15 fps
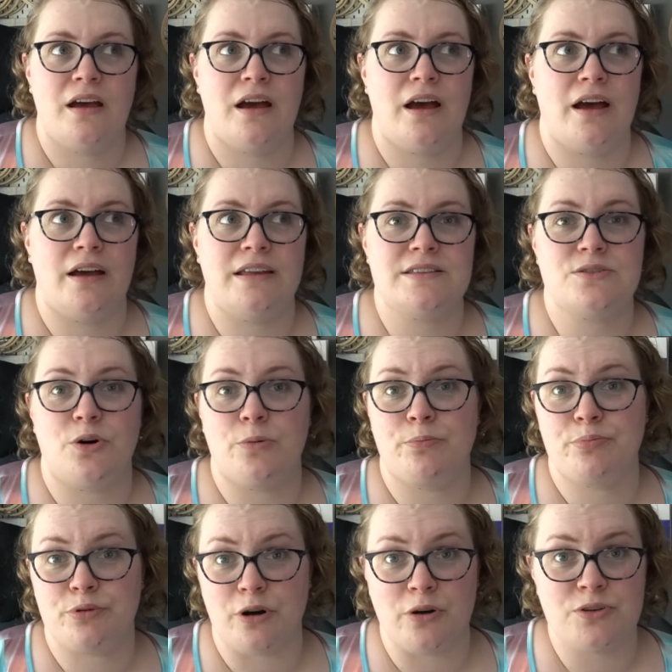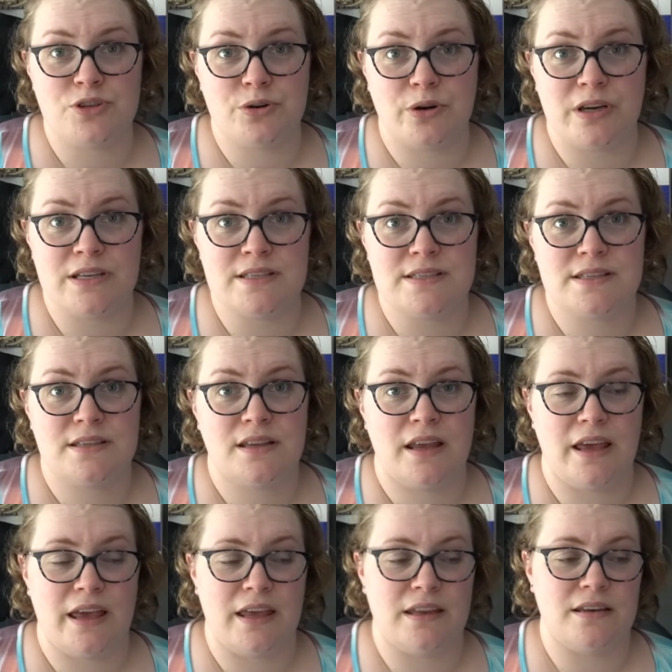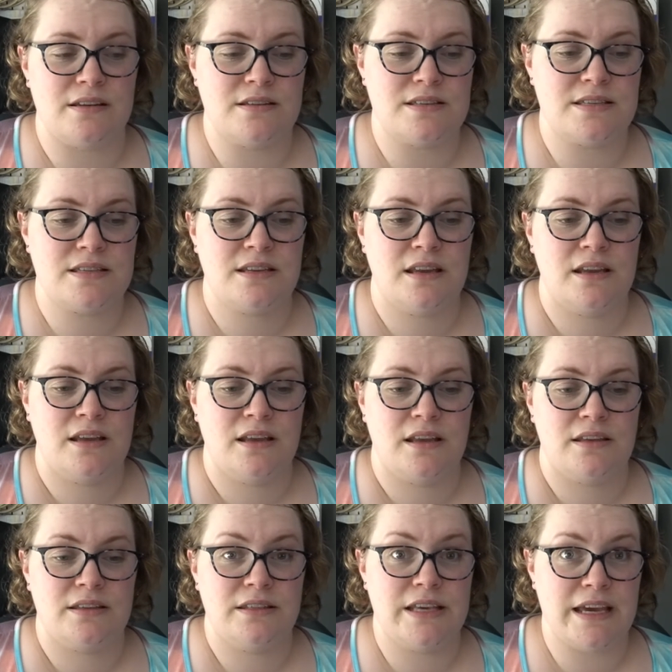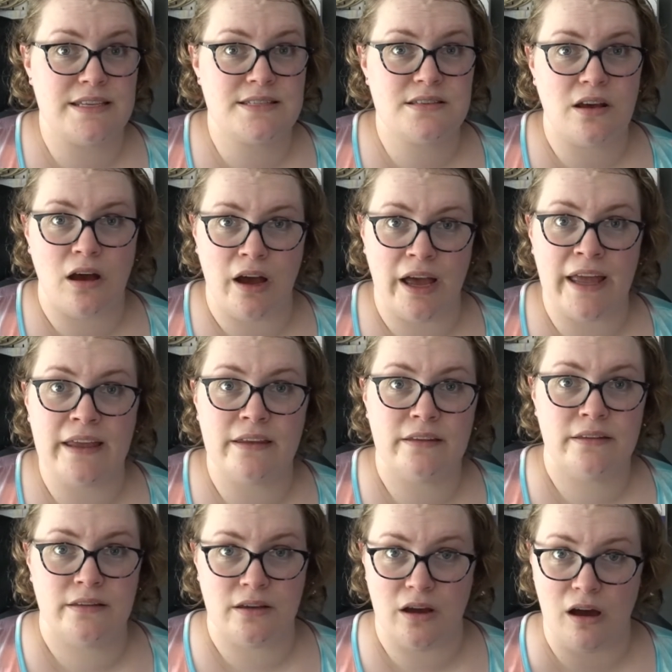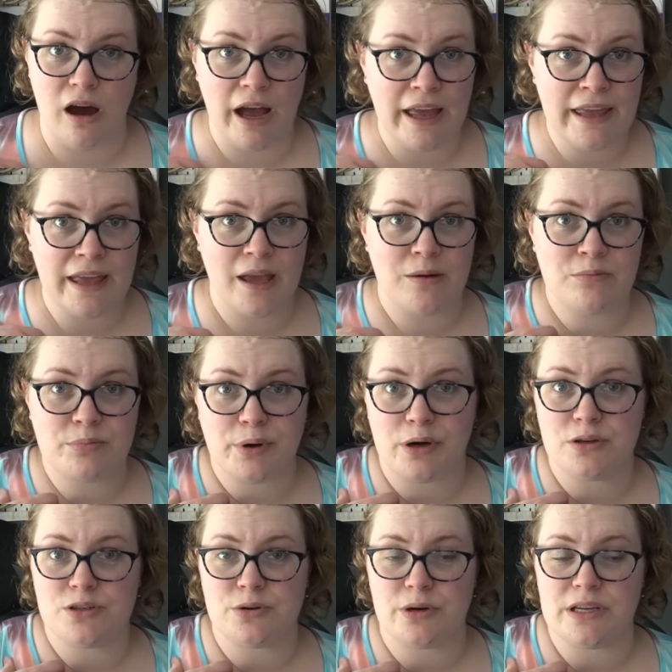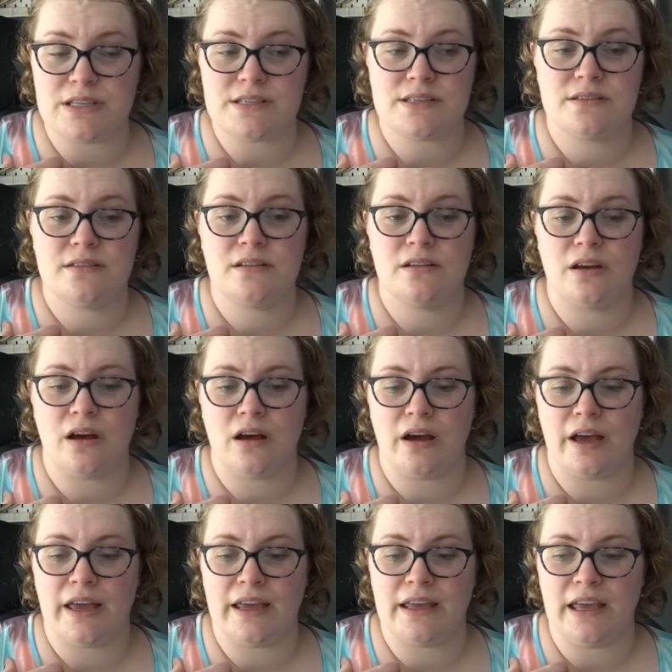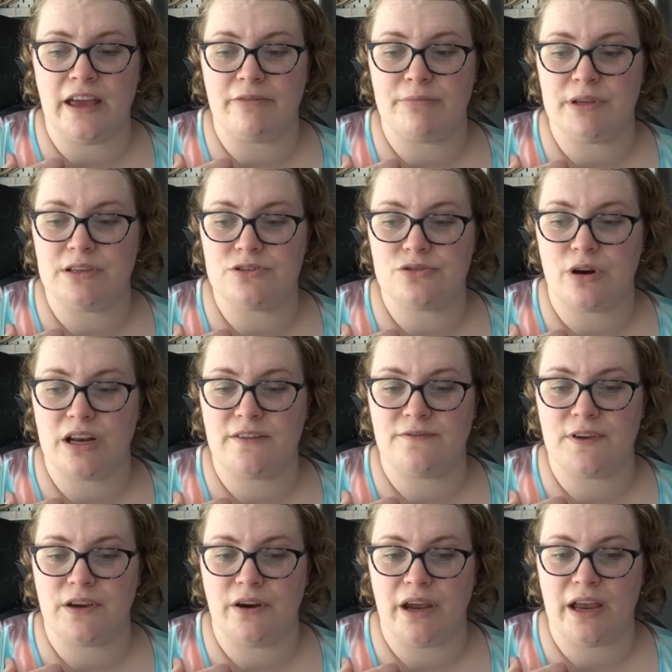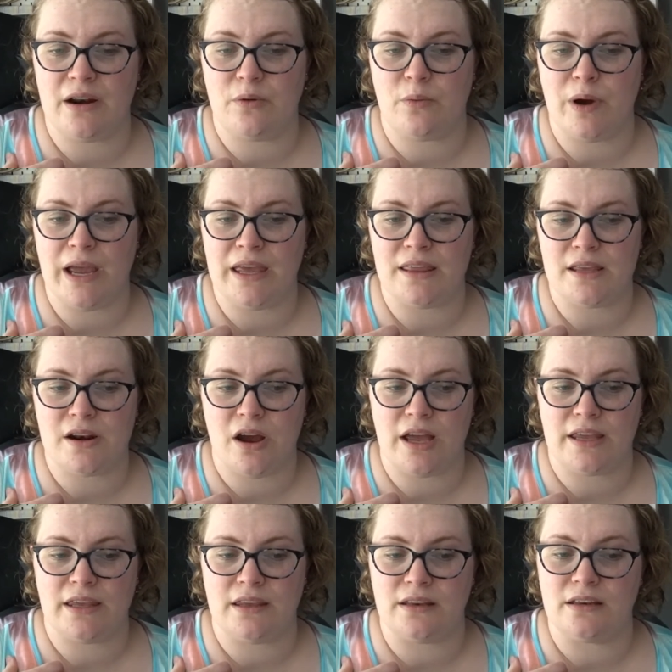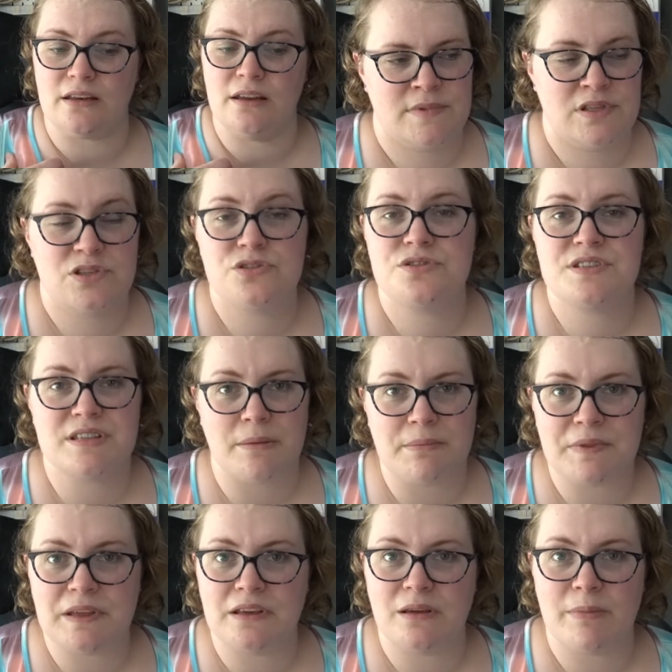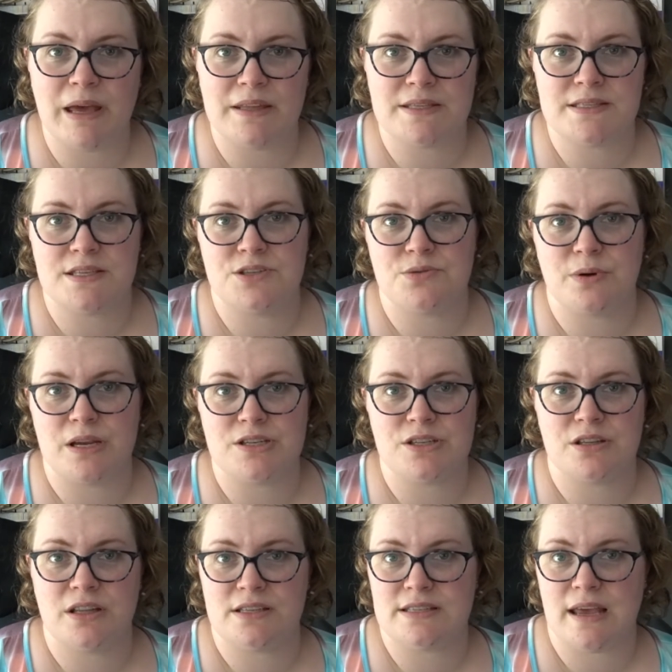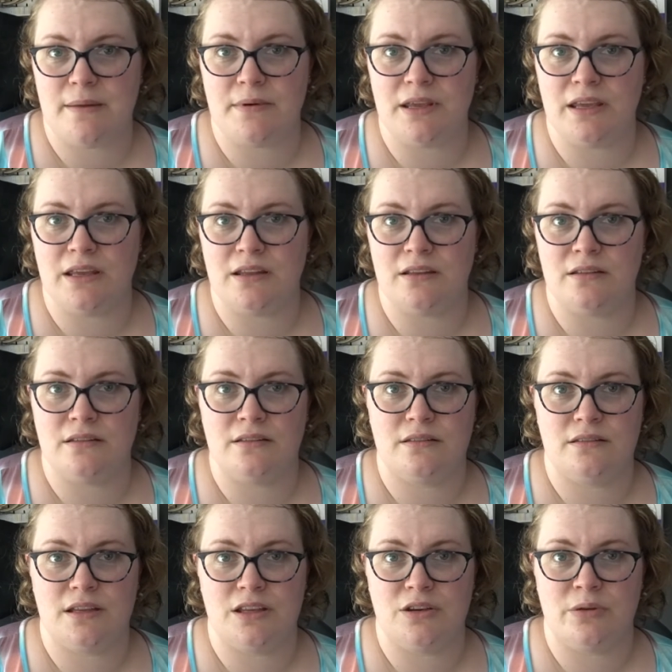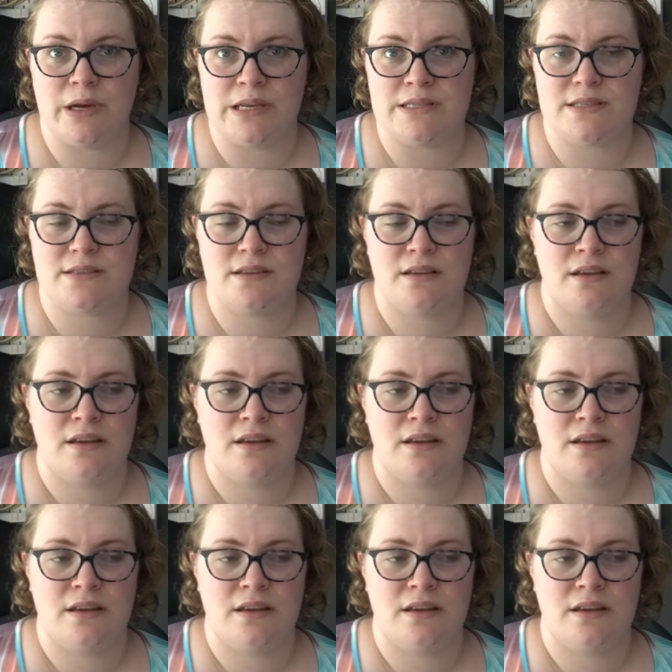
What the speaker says: It's called Pro-Choice, and yes, I am pro-choice. I have been trying to figure out a way that I can do something about the situation that's happening in the US